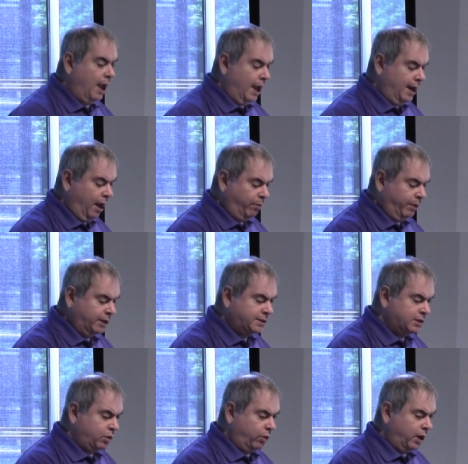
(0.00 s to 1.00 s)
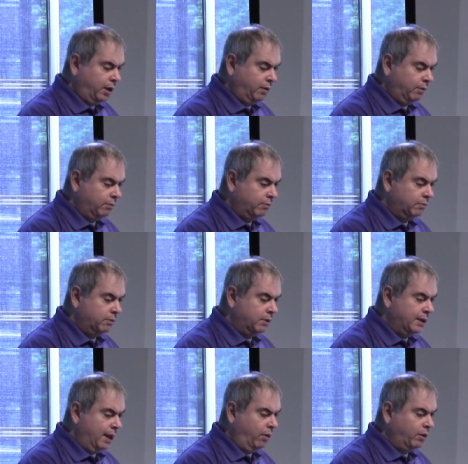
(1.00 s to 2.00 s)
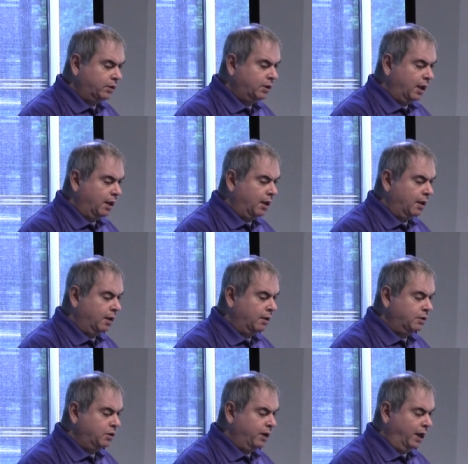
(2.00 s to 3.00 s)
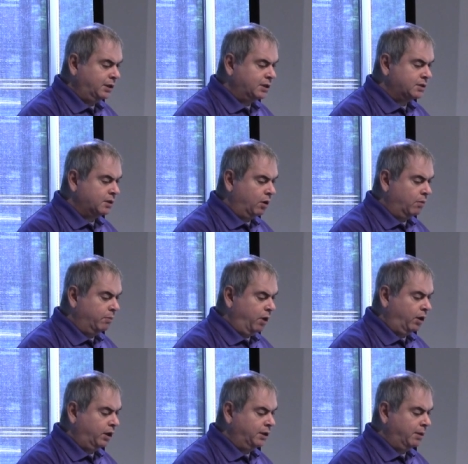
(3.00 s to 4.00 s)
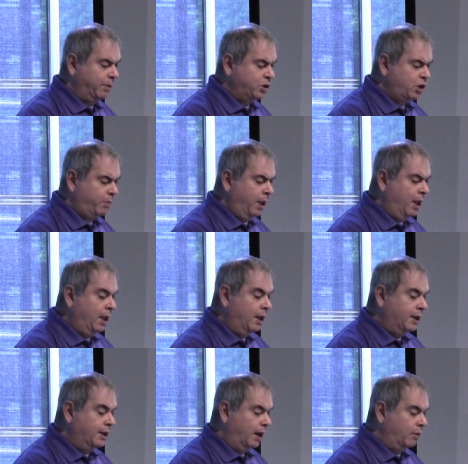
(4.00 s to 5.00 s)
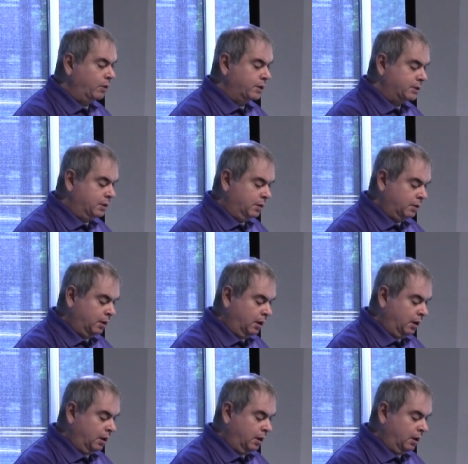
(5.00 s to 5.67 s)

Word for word: And now black says, okay, now that unite is blocking the bishop, in other words,